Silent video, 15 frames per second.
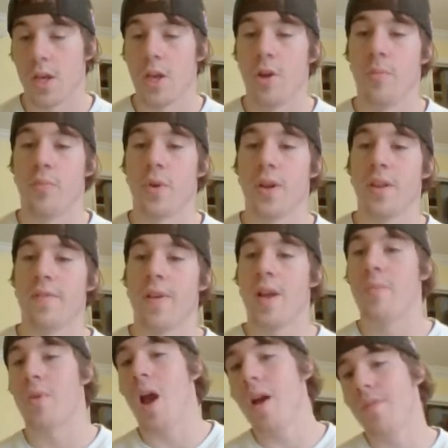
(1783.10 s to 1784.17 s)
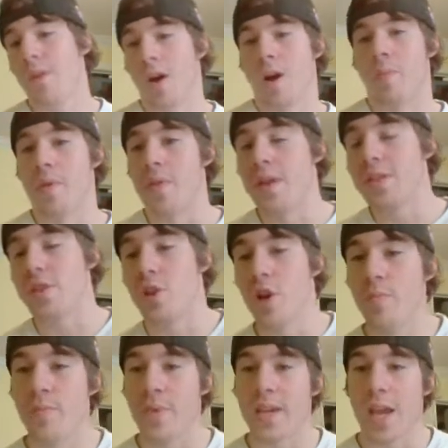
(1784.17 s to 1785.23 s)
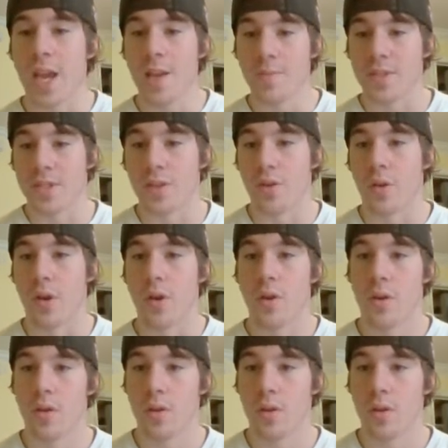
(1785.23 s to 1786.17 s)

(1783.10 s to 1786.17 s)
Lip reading: He'll bring the Vibrava up, and this could be game soon.